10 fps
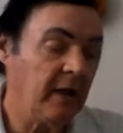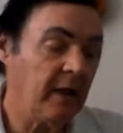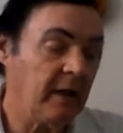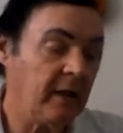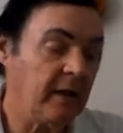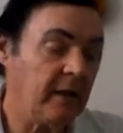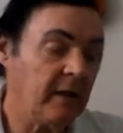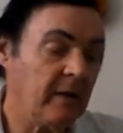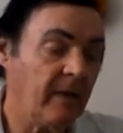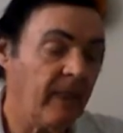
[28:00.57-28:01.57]
A,
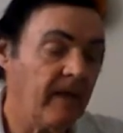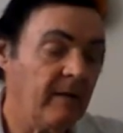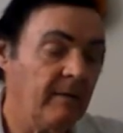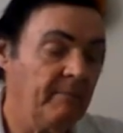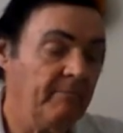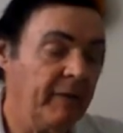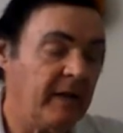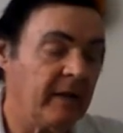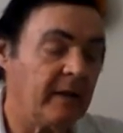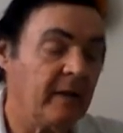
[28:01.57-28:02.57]

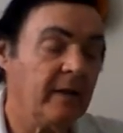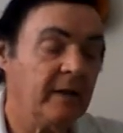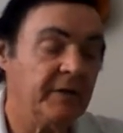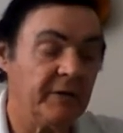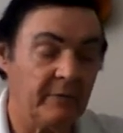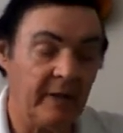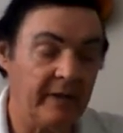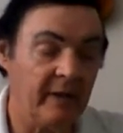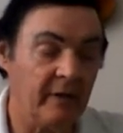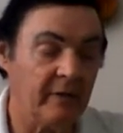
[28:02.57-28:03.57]
B is the red note.
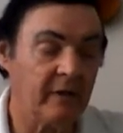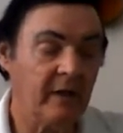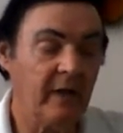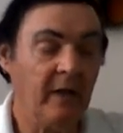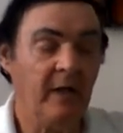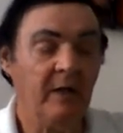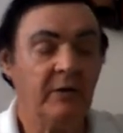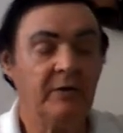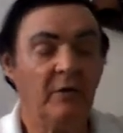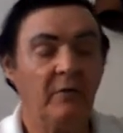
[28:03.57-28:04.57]

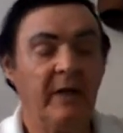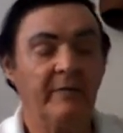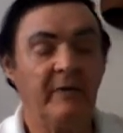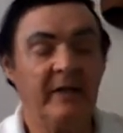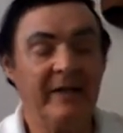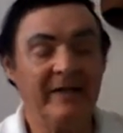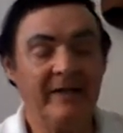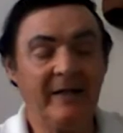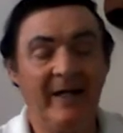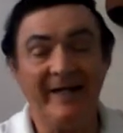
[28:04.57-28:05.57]
So we have an
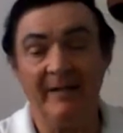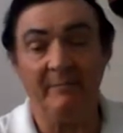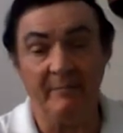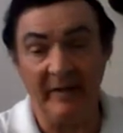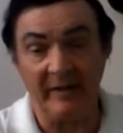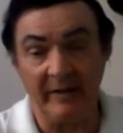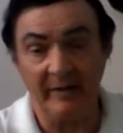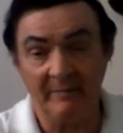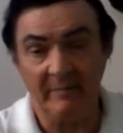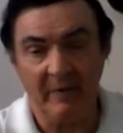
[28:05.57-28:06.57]
E and a B,
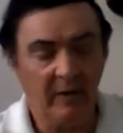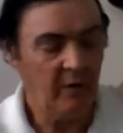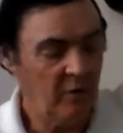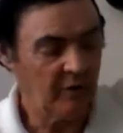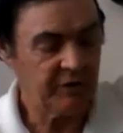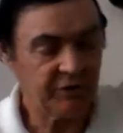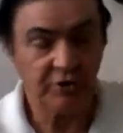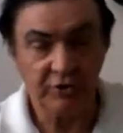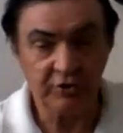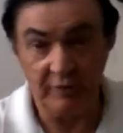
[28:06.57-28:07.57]
which
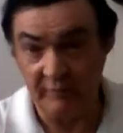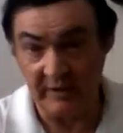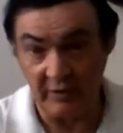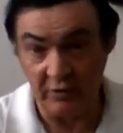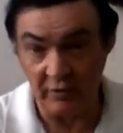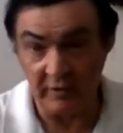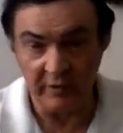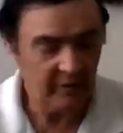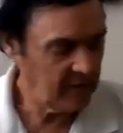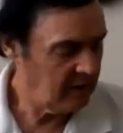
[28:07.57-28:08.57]
should be a good
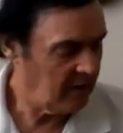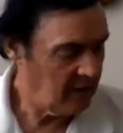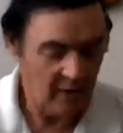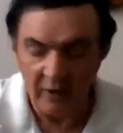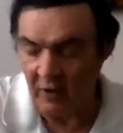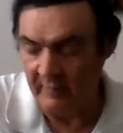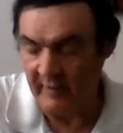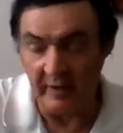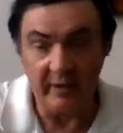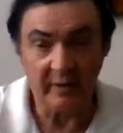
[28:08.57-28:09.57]

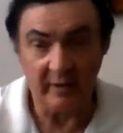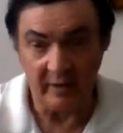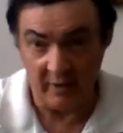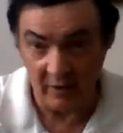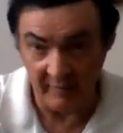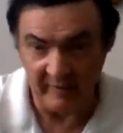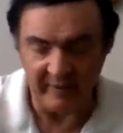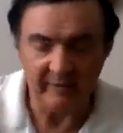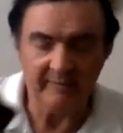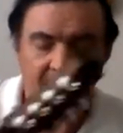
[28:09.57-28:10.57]
harmony. Harmony
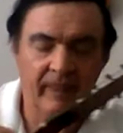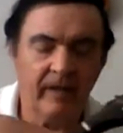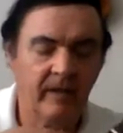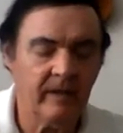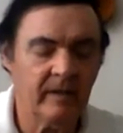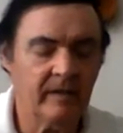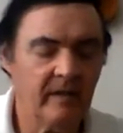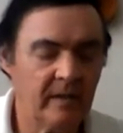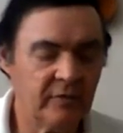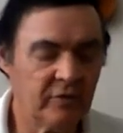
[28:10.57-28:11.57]

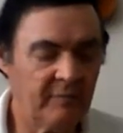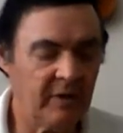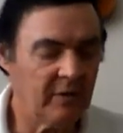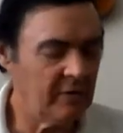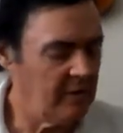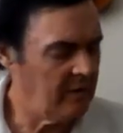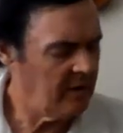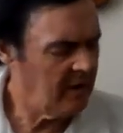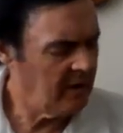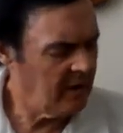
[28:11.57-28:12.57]
should be a good
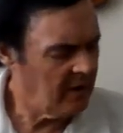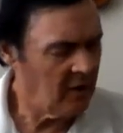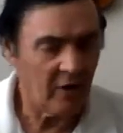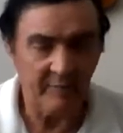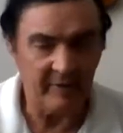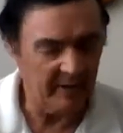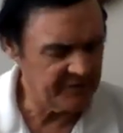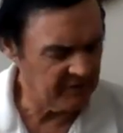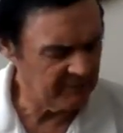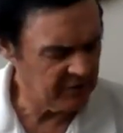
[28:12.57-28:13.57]

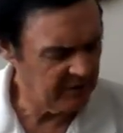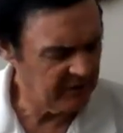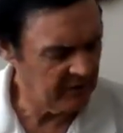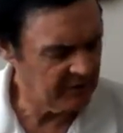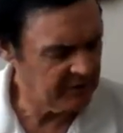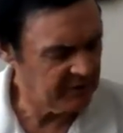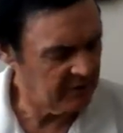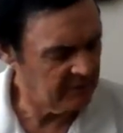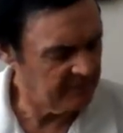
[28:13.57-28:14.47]
harmonizing between those two.